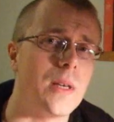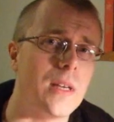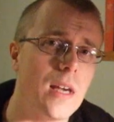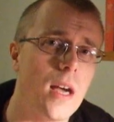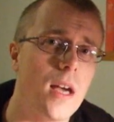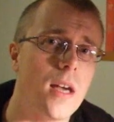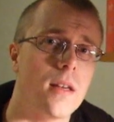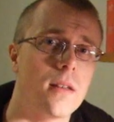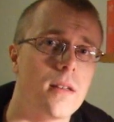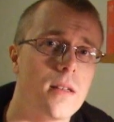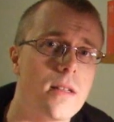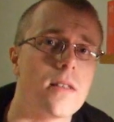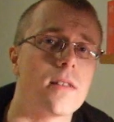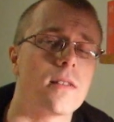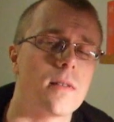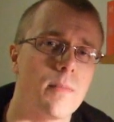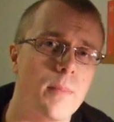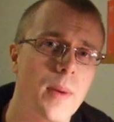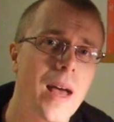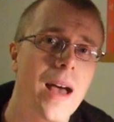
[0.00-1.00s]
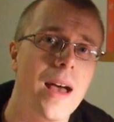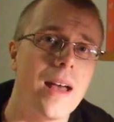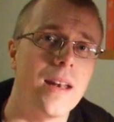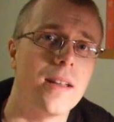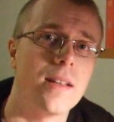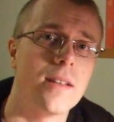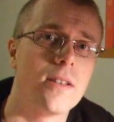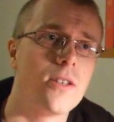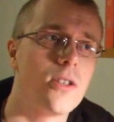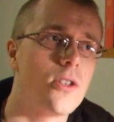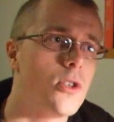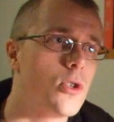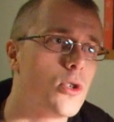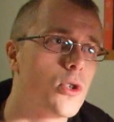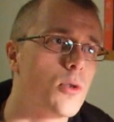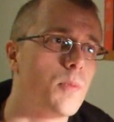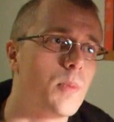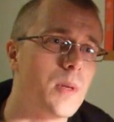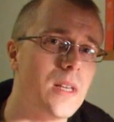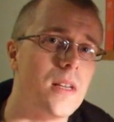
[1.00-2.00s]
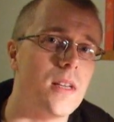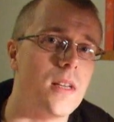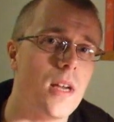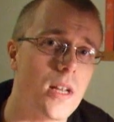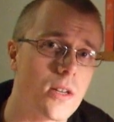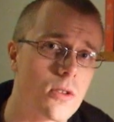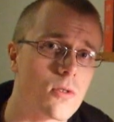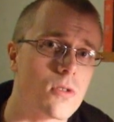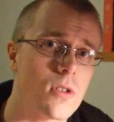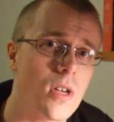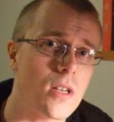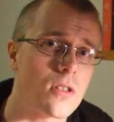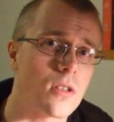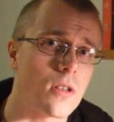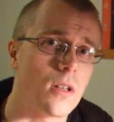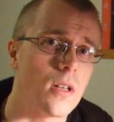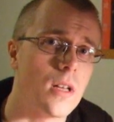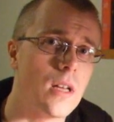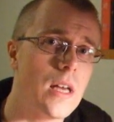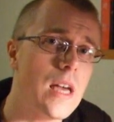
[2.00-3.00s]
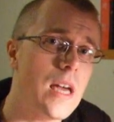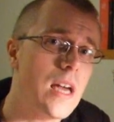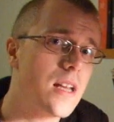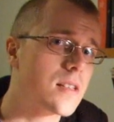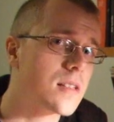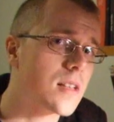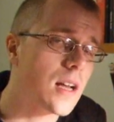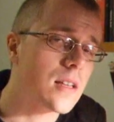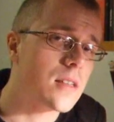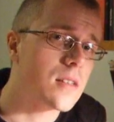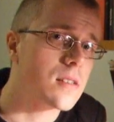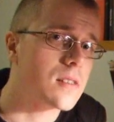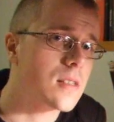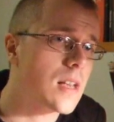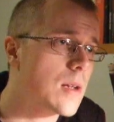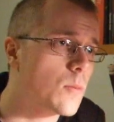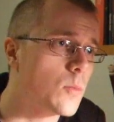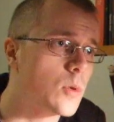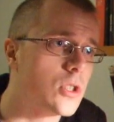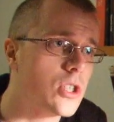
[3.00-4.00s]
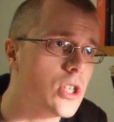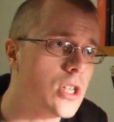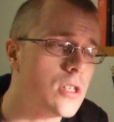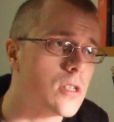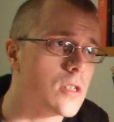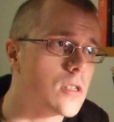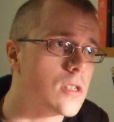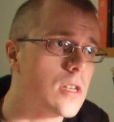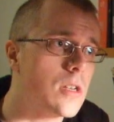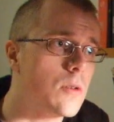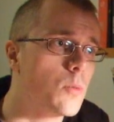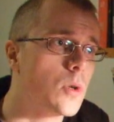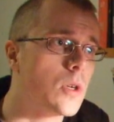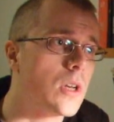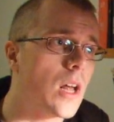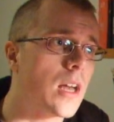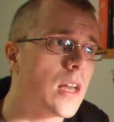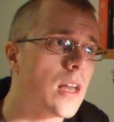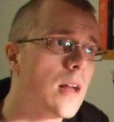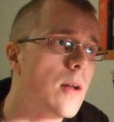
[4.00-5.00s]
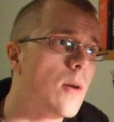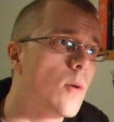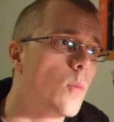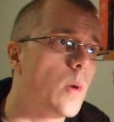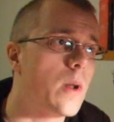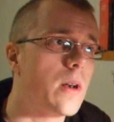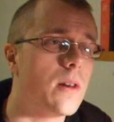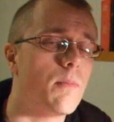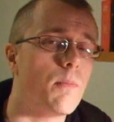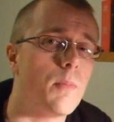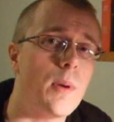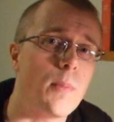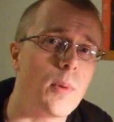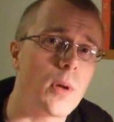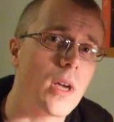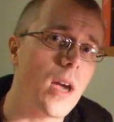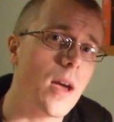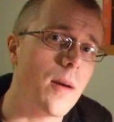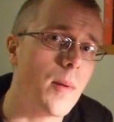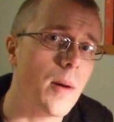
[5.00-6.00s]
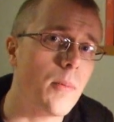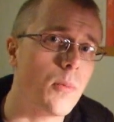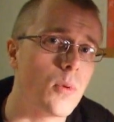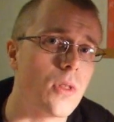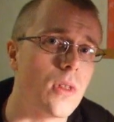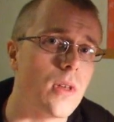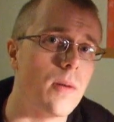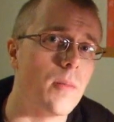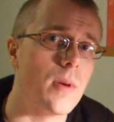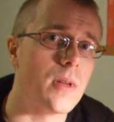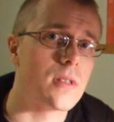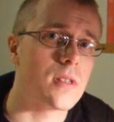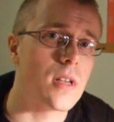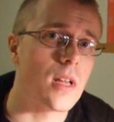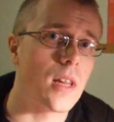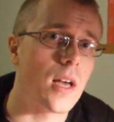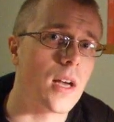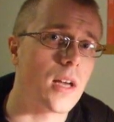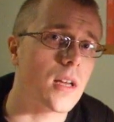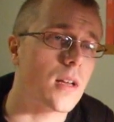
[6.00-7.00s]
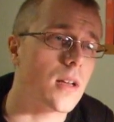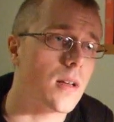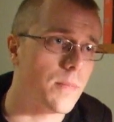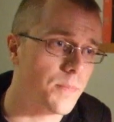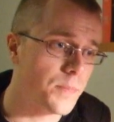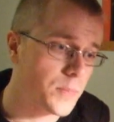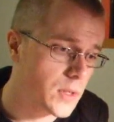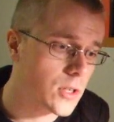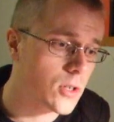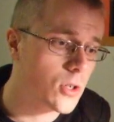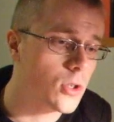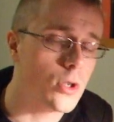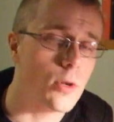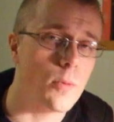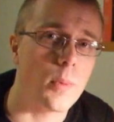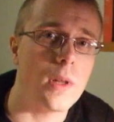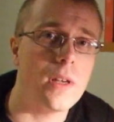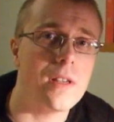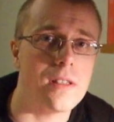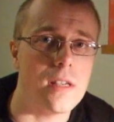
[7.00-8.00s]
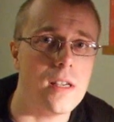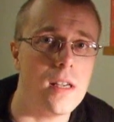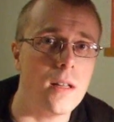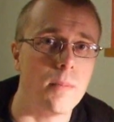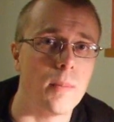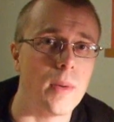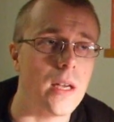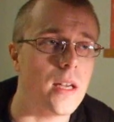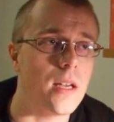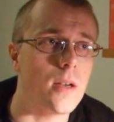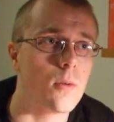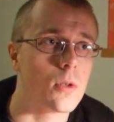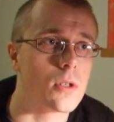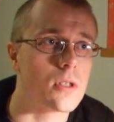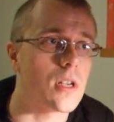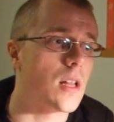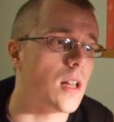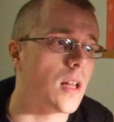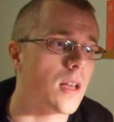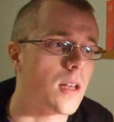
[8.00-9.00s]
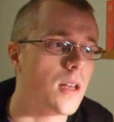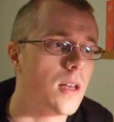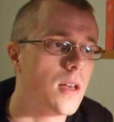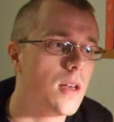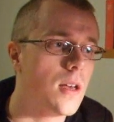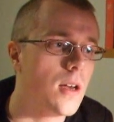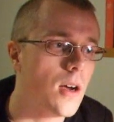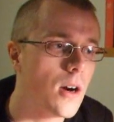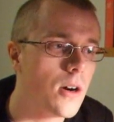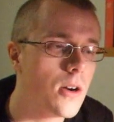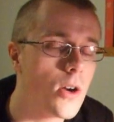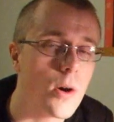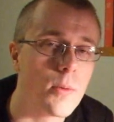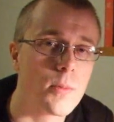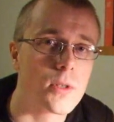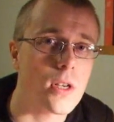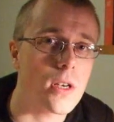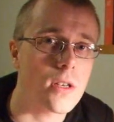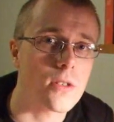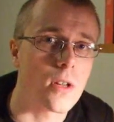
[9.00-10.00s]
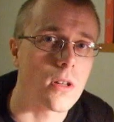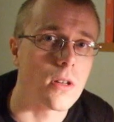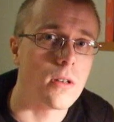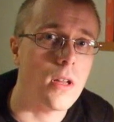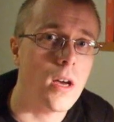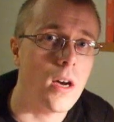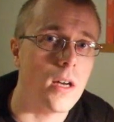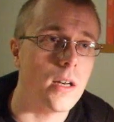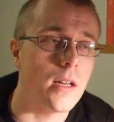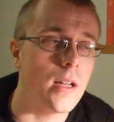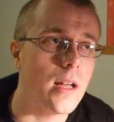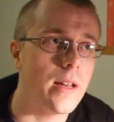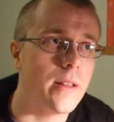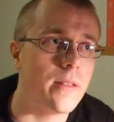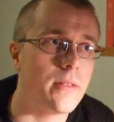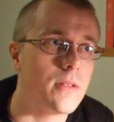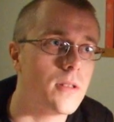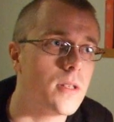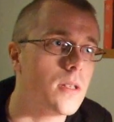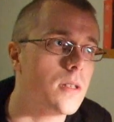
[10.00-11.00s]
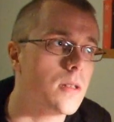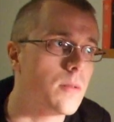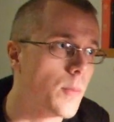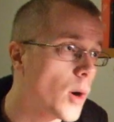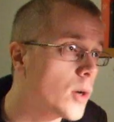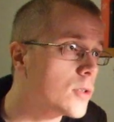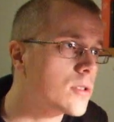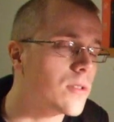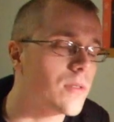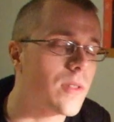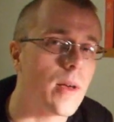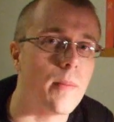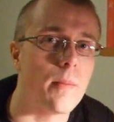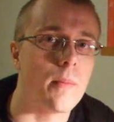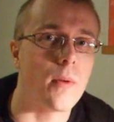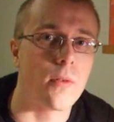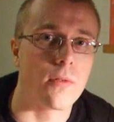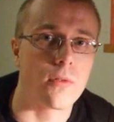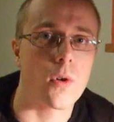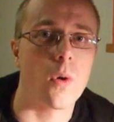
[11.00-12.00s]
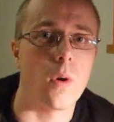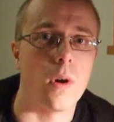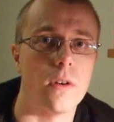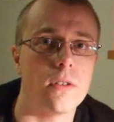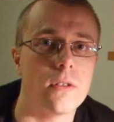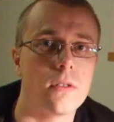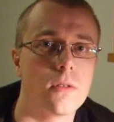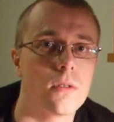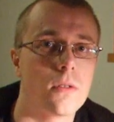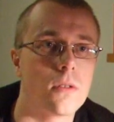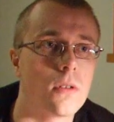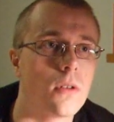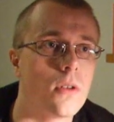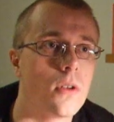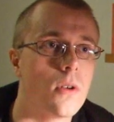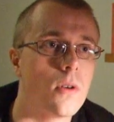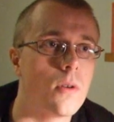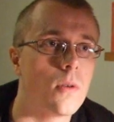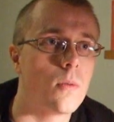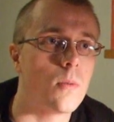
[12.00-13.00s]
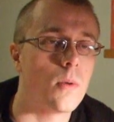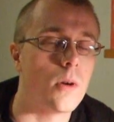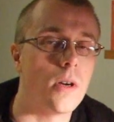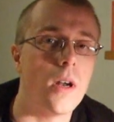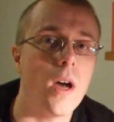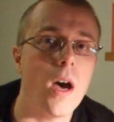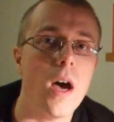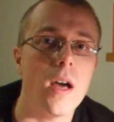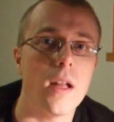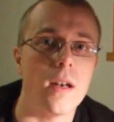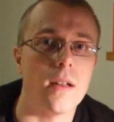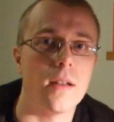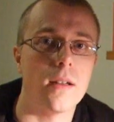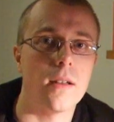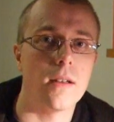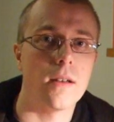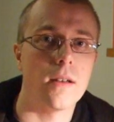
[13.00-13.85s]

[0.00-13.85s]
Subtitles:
be gay. It's bad. You should be heterosexual. It's like the same with Jesus. He would, like, when people came up with him and said like, could you please heal me? He would say like, are you homosexual or not? And most of them, of course, were not